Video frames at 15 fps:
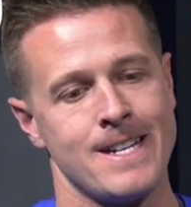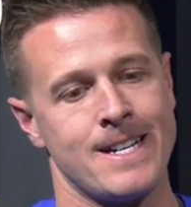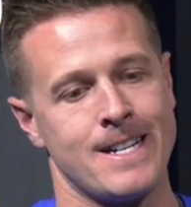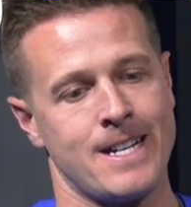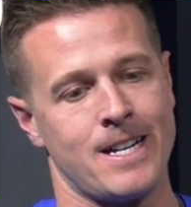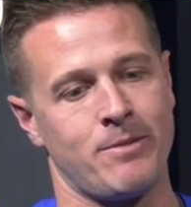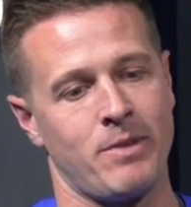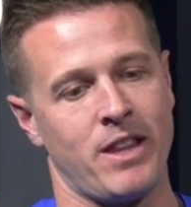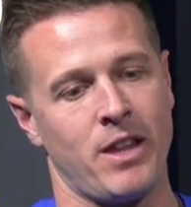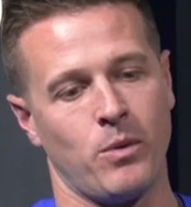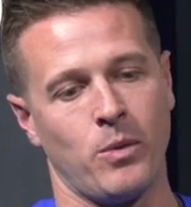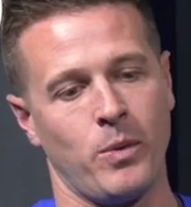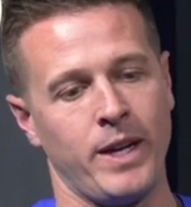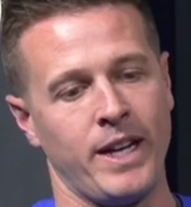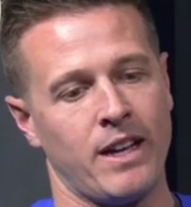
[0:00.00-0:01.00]
And then
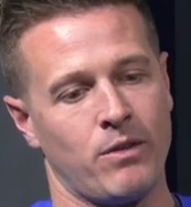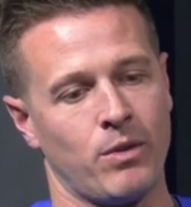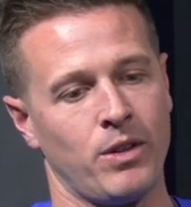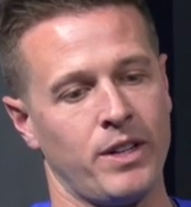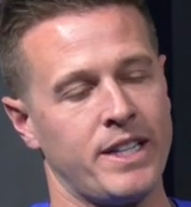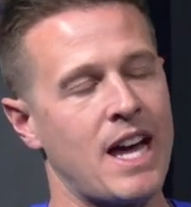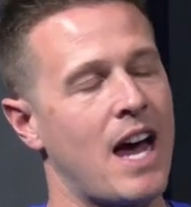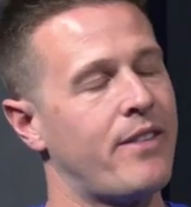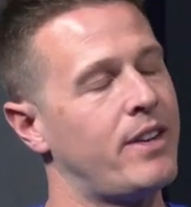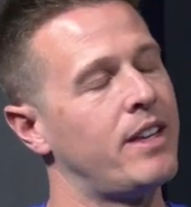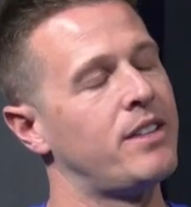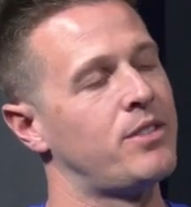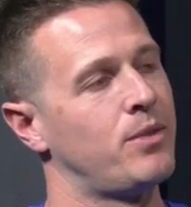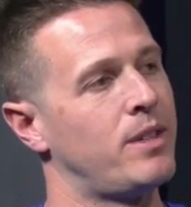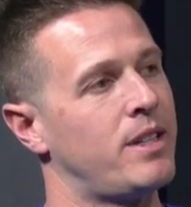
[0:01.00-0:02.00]
when we get really diving
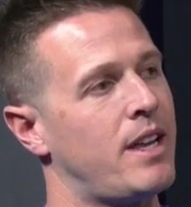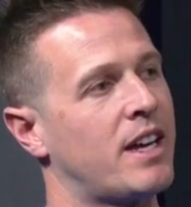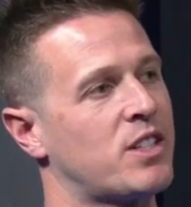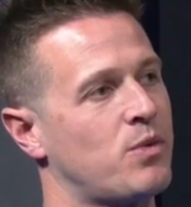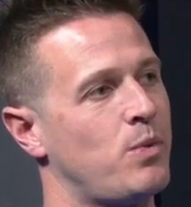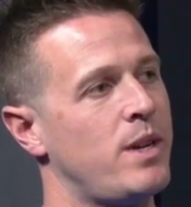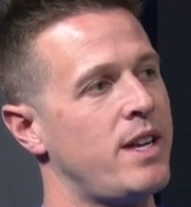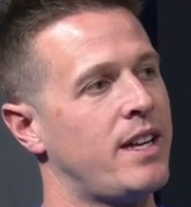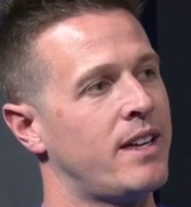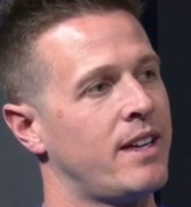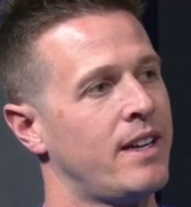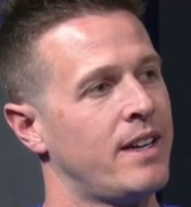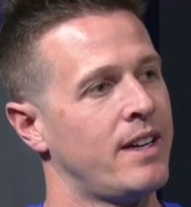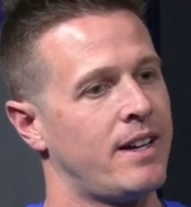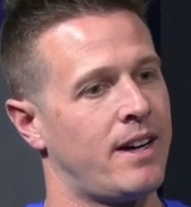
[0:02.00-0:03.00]
into it next week
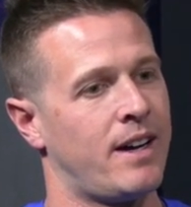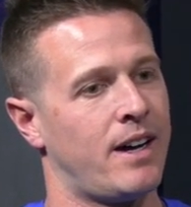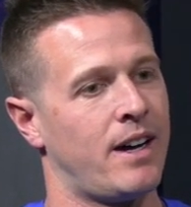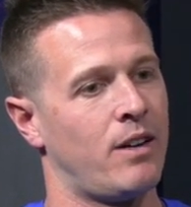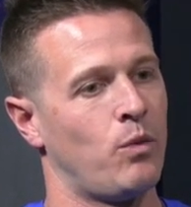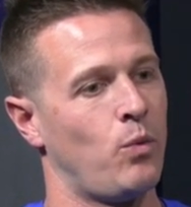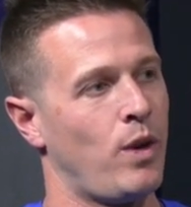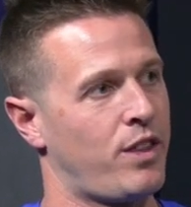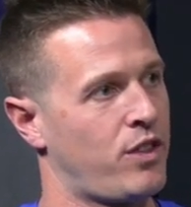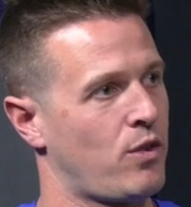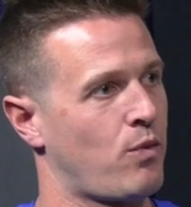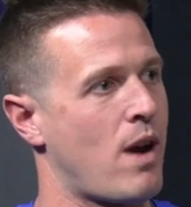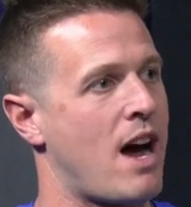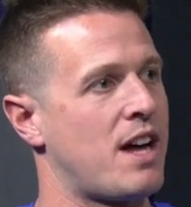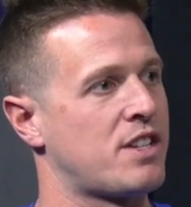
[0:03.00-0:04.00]
with
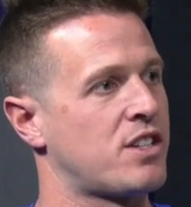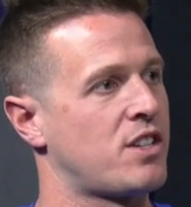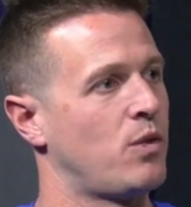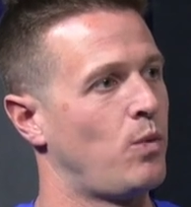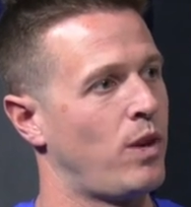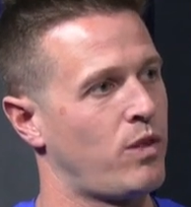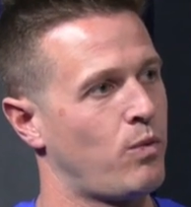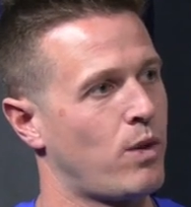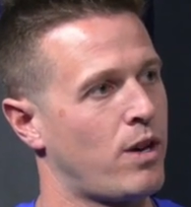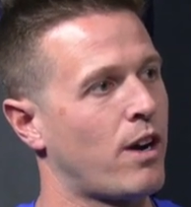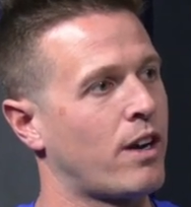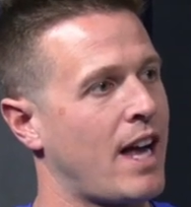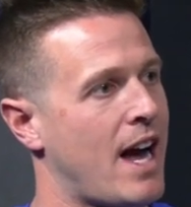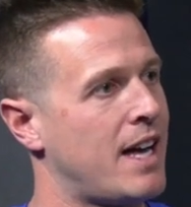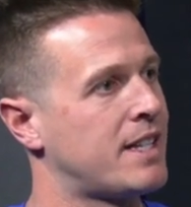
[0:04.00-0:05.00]
the roster, with what
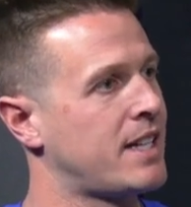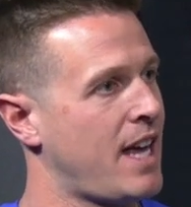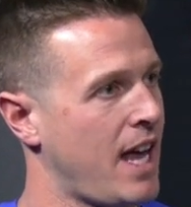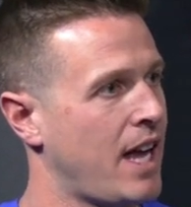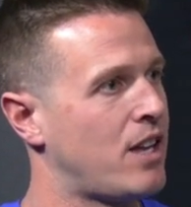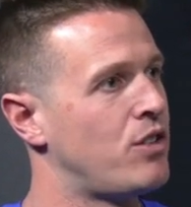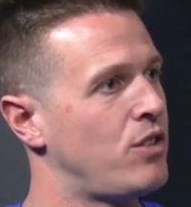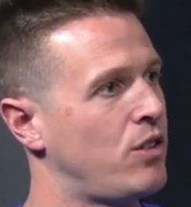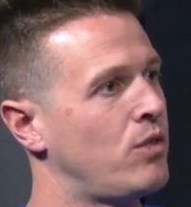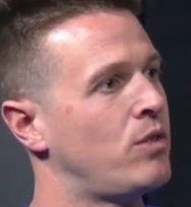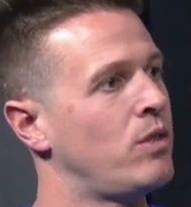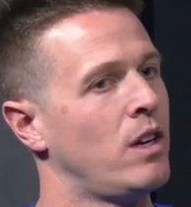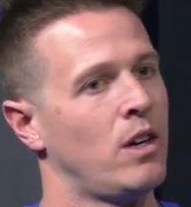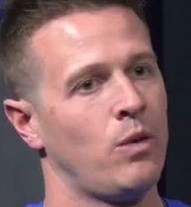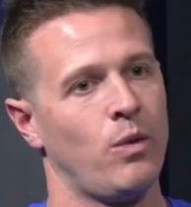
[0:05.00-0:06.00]
our guys can
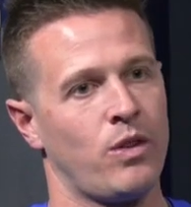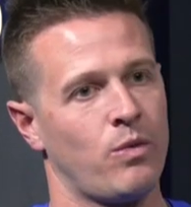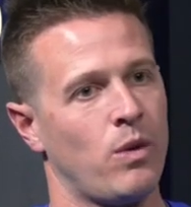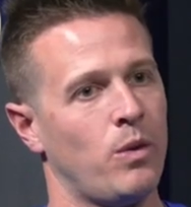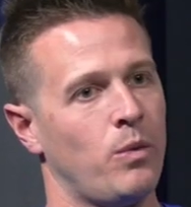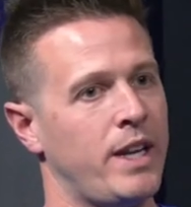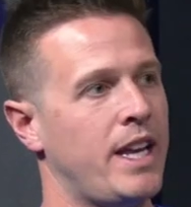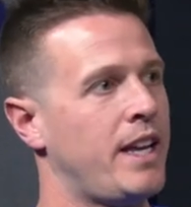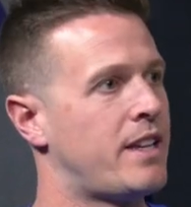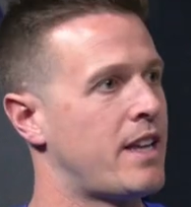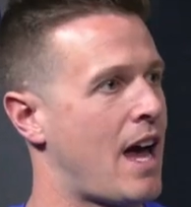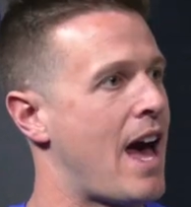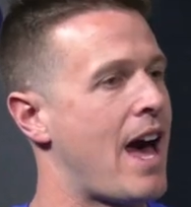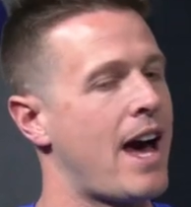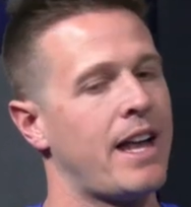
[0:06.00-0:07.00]
do, with what we need
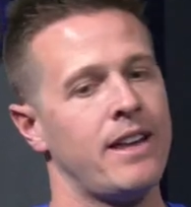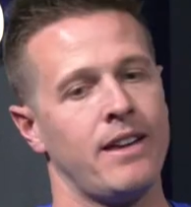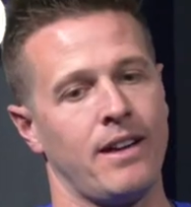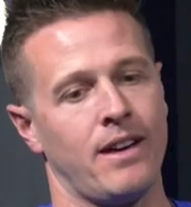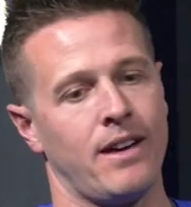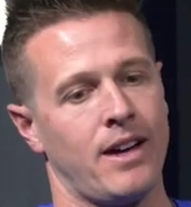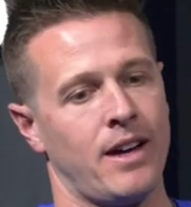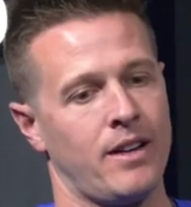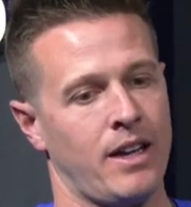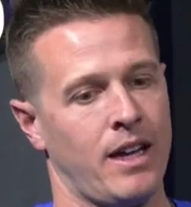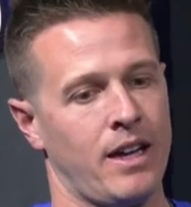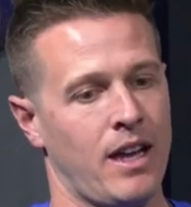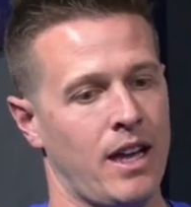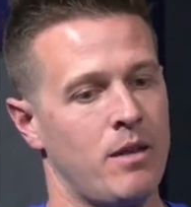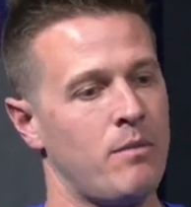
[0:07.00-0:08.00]
to add
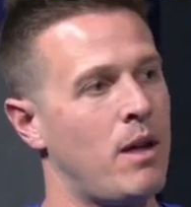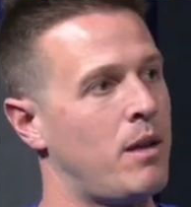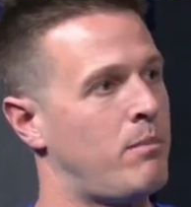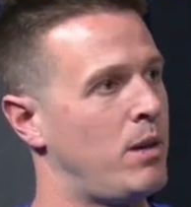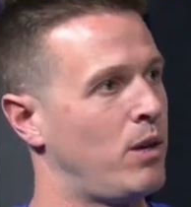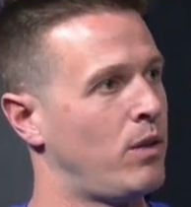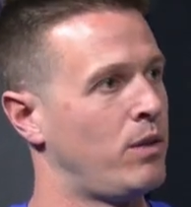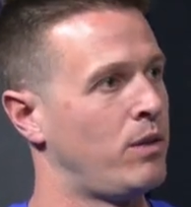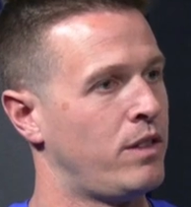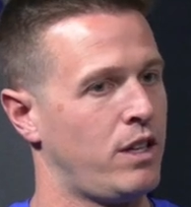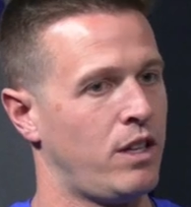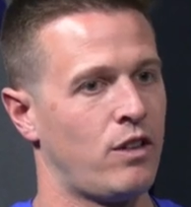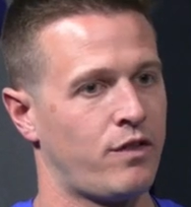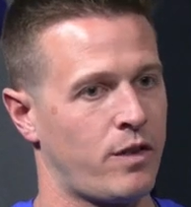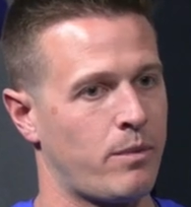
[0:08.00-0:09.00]
and build,
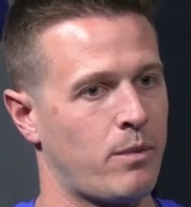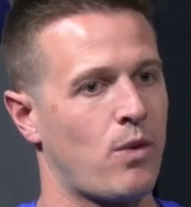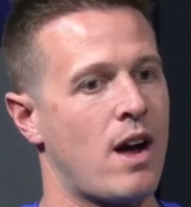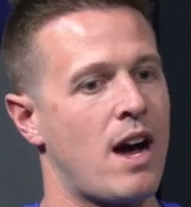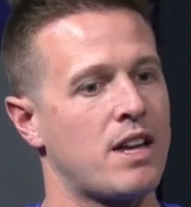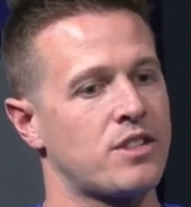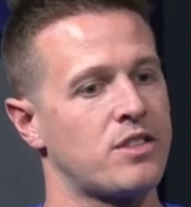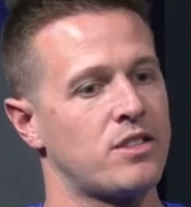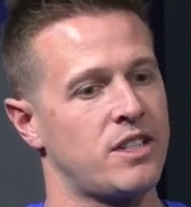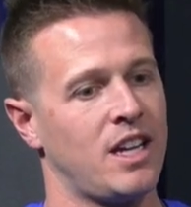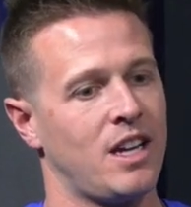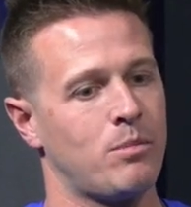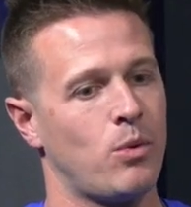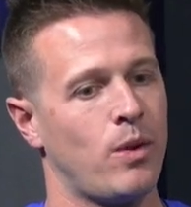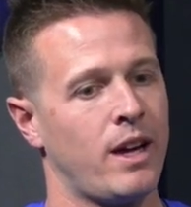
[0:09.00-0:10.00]
you know, from a roster
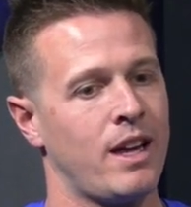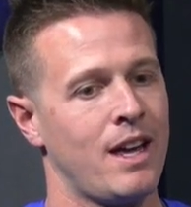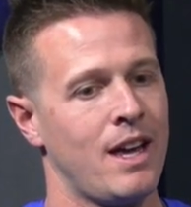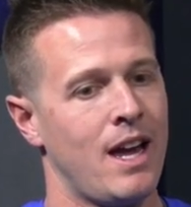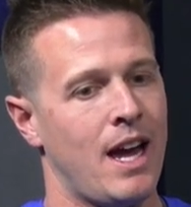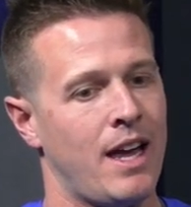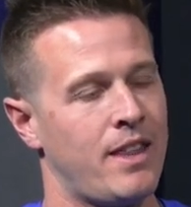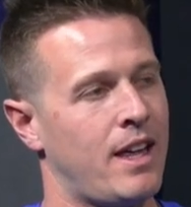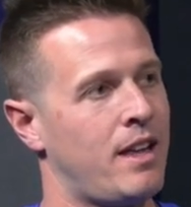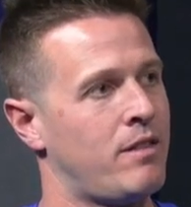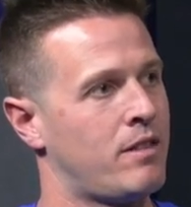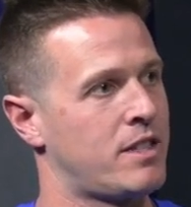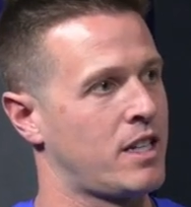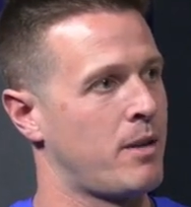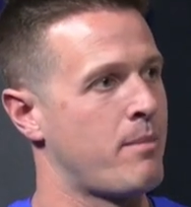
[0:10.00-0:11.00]
standpoint, and
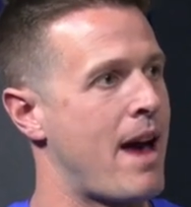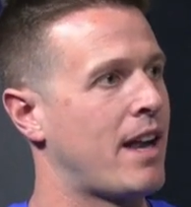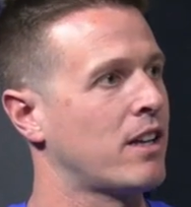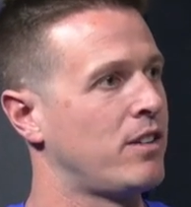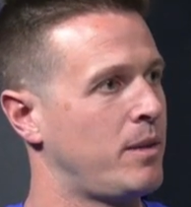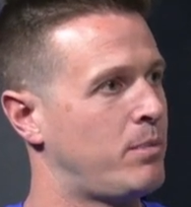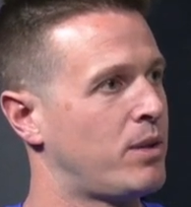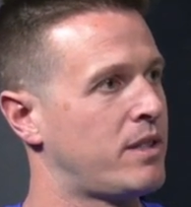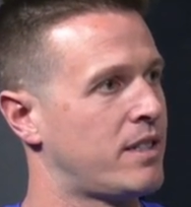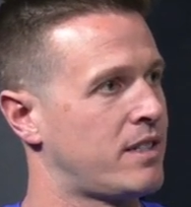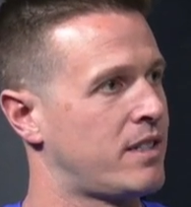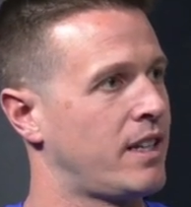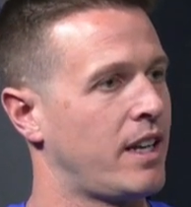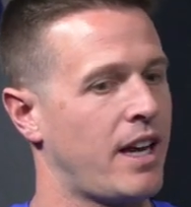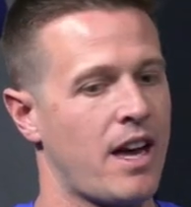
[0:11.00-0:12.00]
then schematically put
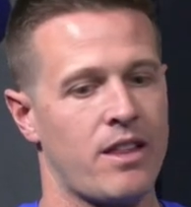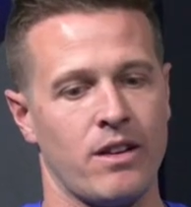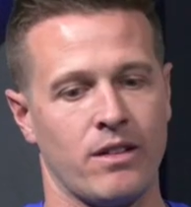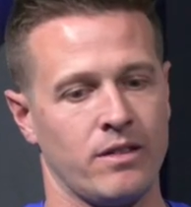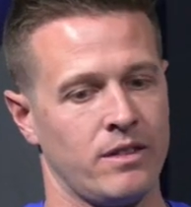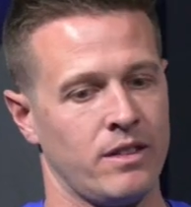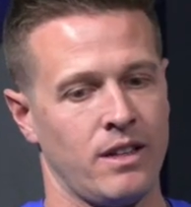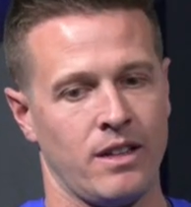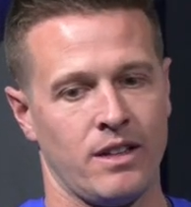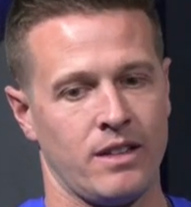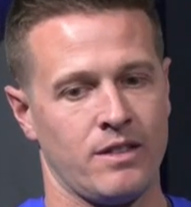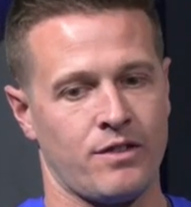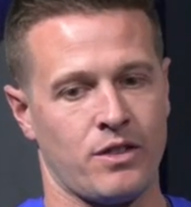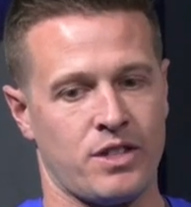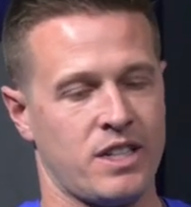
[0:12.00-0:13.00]
this thing together.
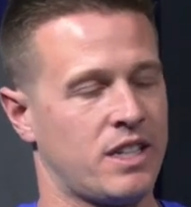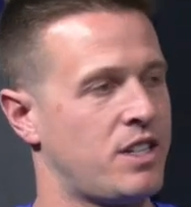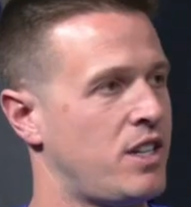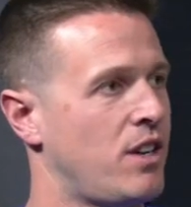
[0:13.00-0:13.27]
For 6